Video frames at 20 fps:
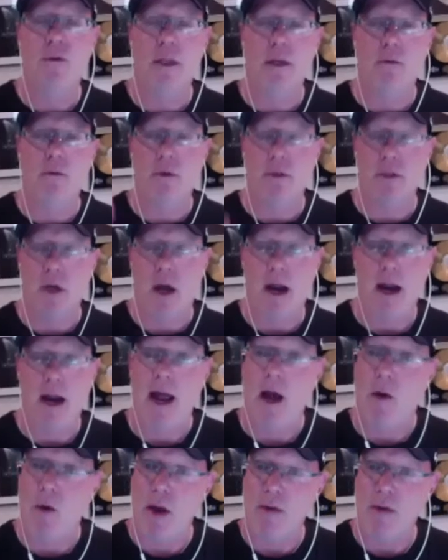retired.
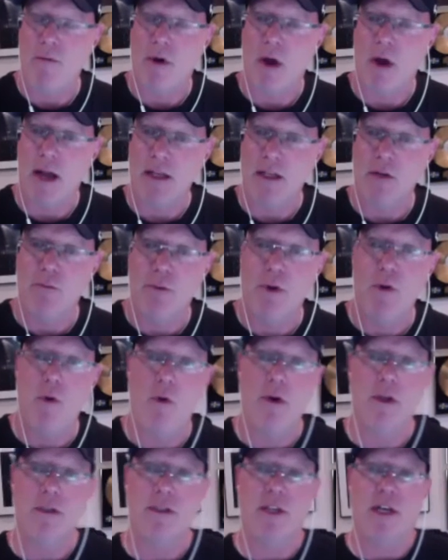However, I did a
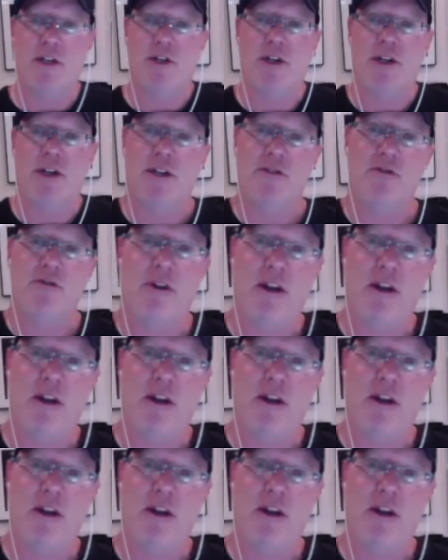recording session yesterday.